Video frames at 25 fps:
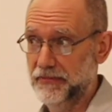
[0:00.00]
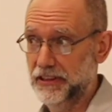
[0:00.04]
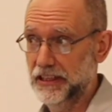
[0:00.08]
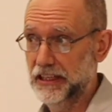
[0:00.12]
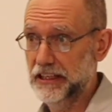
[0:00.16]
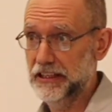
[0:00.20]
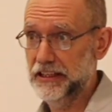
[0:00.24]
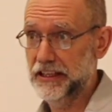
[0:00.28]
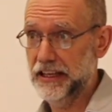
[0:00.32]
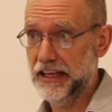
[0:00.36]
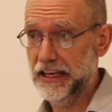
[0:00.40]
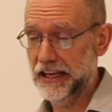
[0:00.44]

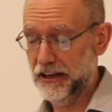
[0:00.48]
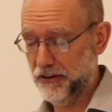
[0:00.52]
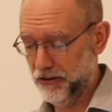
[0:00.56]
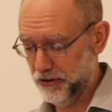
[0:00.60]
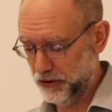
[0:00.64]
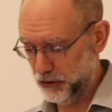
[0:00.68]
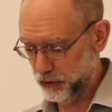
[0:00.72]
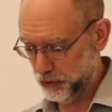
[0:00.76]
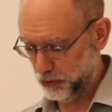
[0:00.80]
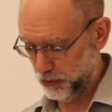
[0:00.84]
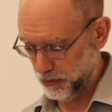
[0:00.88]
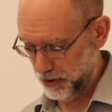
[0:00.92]
in there
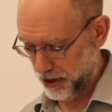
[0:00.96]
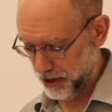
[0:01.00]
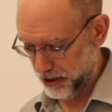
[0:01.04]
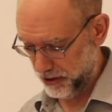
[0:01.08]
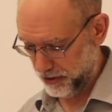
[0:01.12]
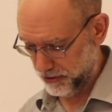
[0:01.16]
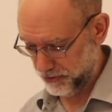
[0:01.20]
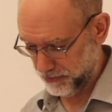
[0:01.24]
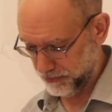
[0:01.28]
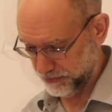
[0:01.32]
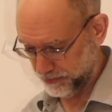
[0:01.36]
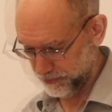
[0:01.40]
as
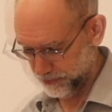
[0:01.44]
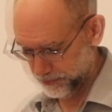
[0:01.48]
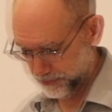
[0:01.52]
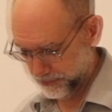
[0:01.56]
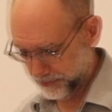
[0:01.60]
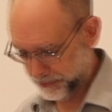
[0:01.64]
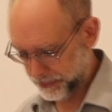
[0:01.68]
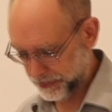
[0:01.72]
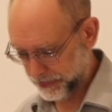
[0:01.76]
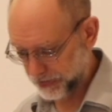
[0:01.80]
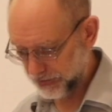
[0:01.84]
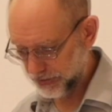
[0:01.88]
well.
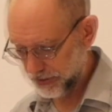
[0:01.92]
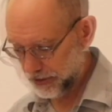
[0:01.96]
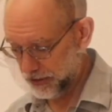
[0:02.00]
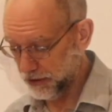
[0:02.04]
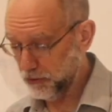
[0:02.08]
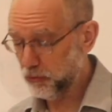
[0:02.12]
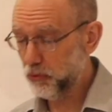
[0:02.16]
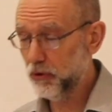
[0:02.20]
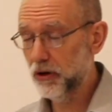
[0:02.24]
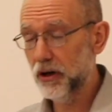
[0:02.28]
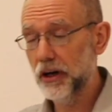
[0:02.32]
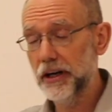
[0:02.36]

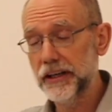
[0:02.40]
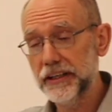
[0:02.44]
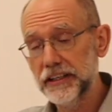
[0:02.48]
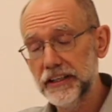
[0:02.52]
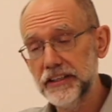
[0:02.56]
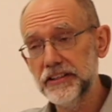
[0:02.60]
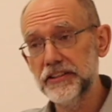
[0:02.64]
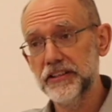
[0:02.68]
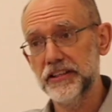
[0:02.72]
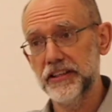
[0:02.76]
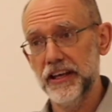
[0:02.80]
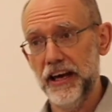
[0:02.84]
And why
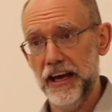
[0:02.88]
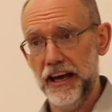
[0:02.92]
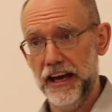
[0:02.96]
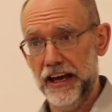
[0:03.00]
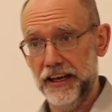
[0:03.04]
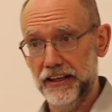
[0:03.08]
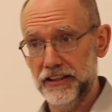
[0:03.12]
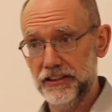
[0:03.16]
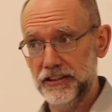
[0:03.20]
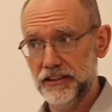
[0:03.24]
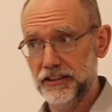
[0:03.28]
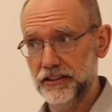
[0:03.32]
is
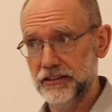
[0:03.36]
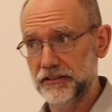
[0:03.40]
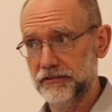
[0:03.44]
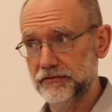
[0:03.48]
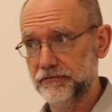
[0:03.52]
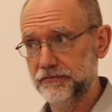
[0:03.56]
that?